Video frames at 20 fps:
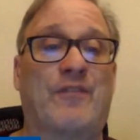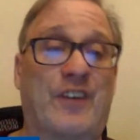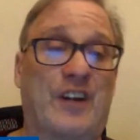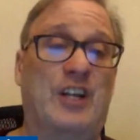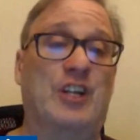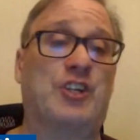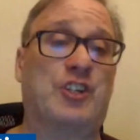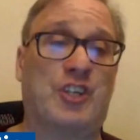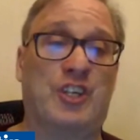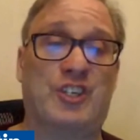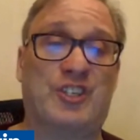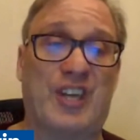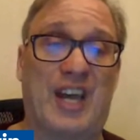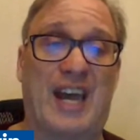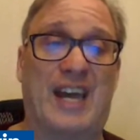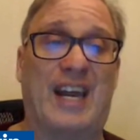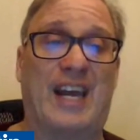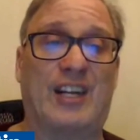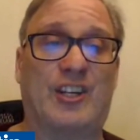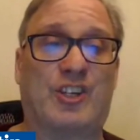finished his
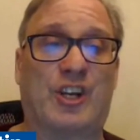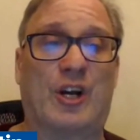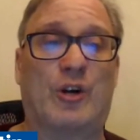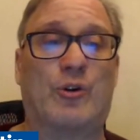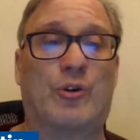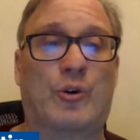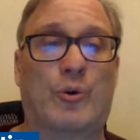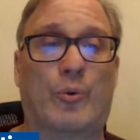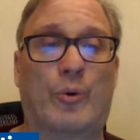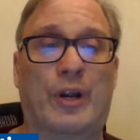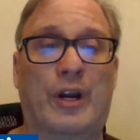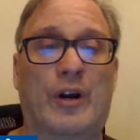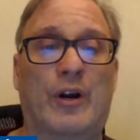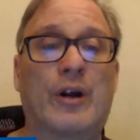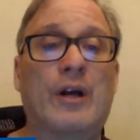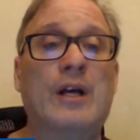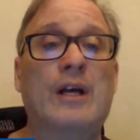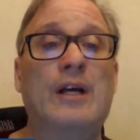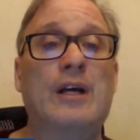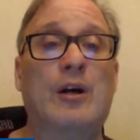NHL
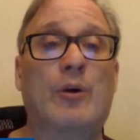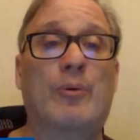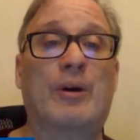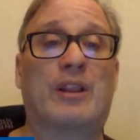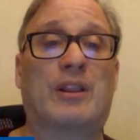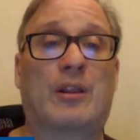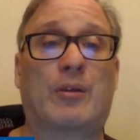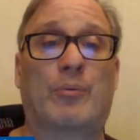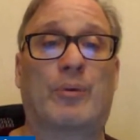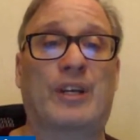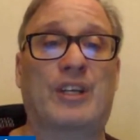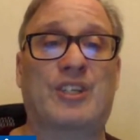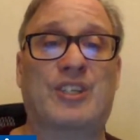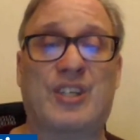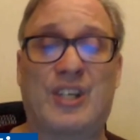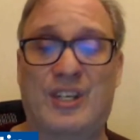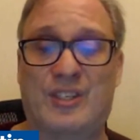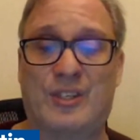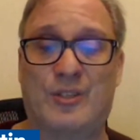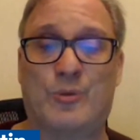career with 3
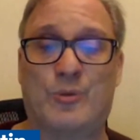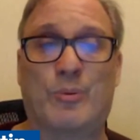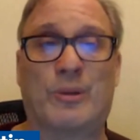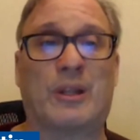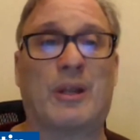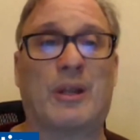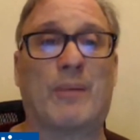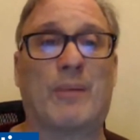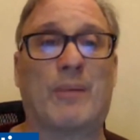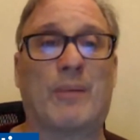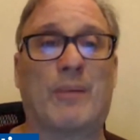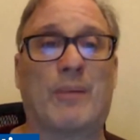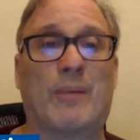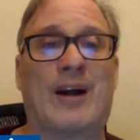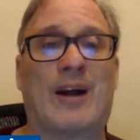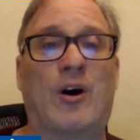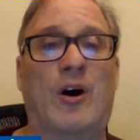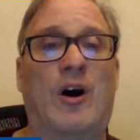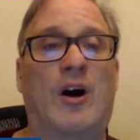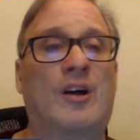seasons with the
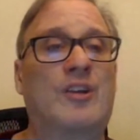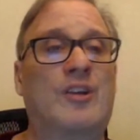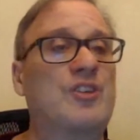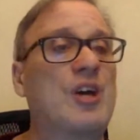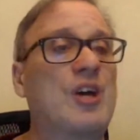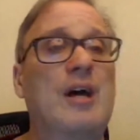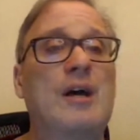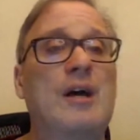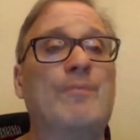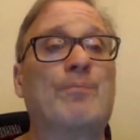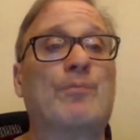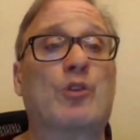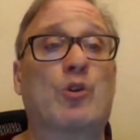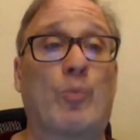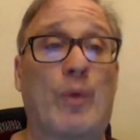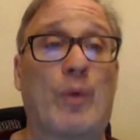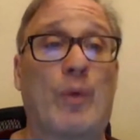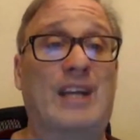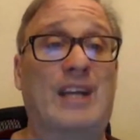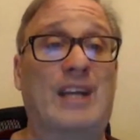Blackhawks.
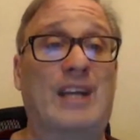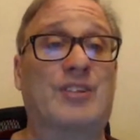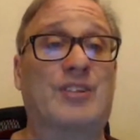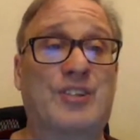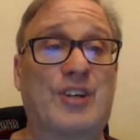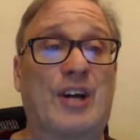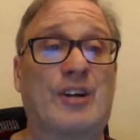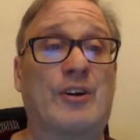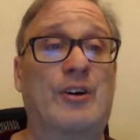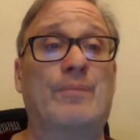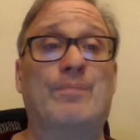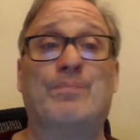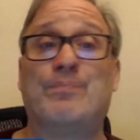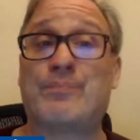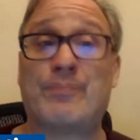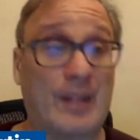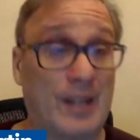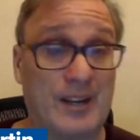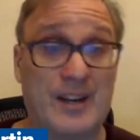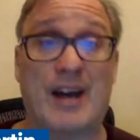Dwayne Sutter,
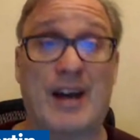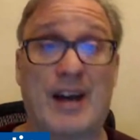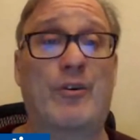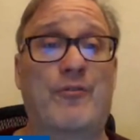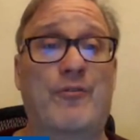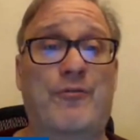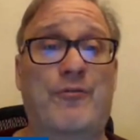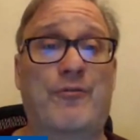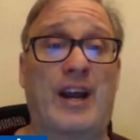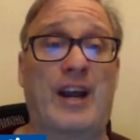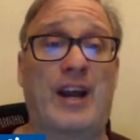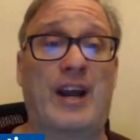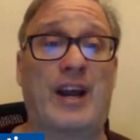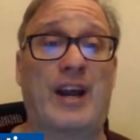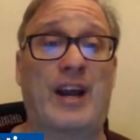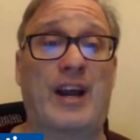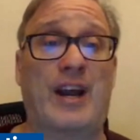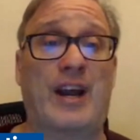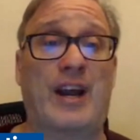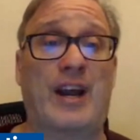never
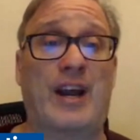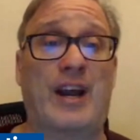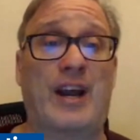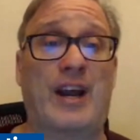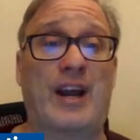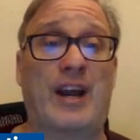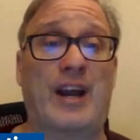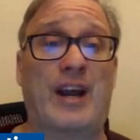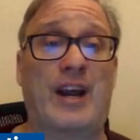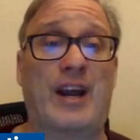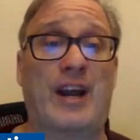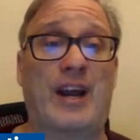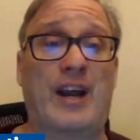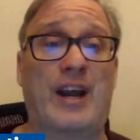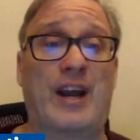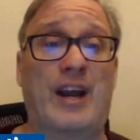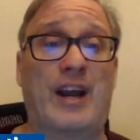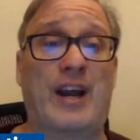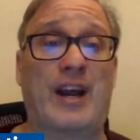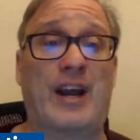afraid to
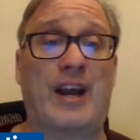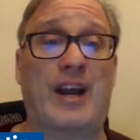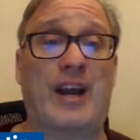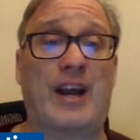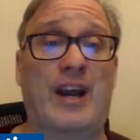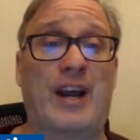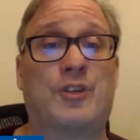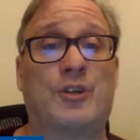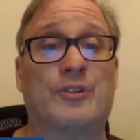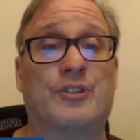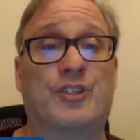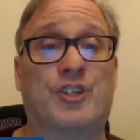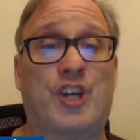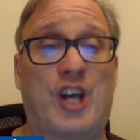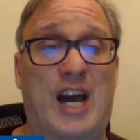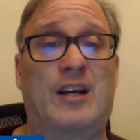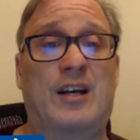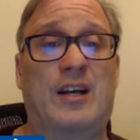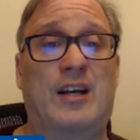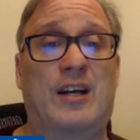get physical, to
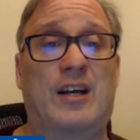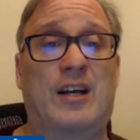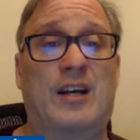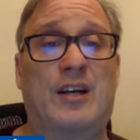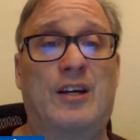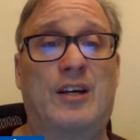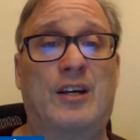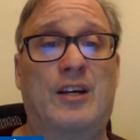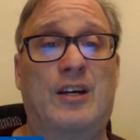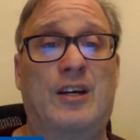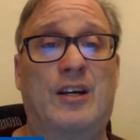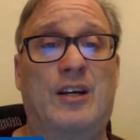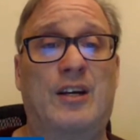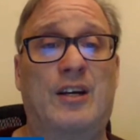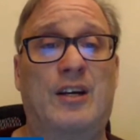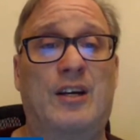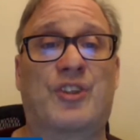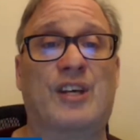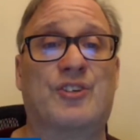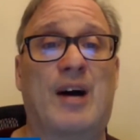check, to
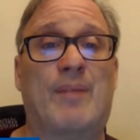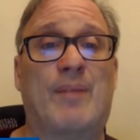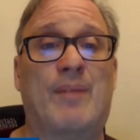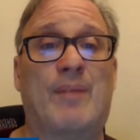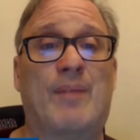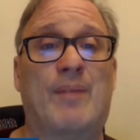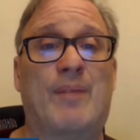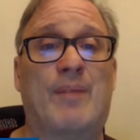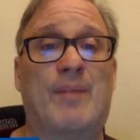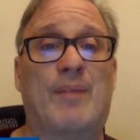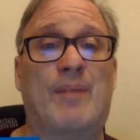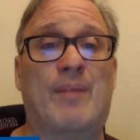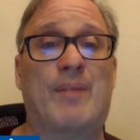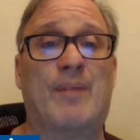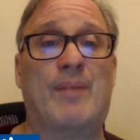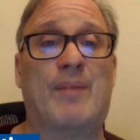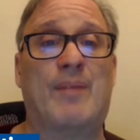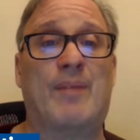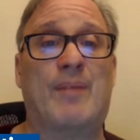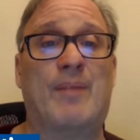mix things up,
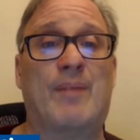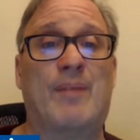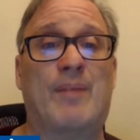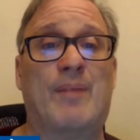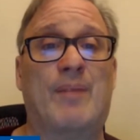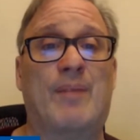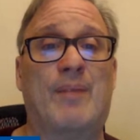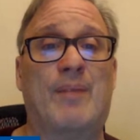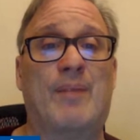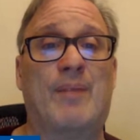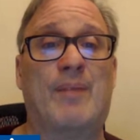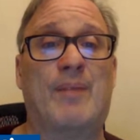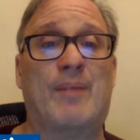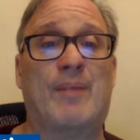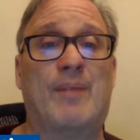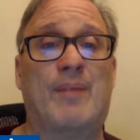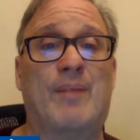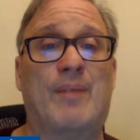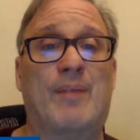had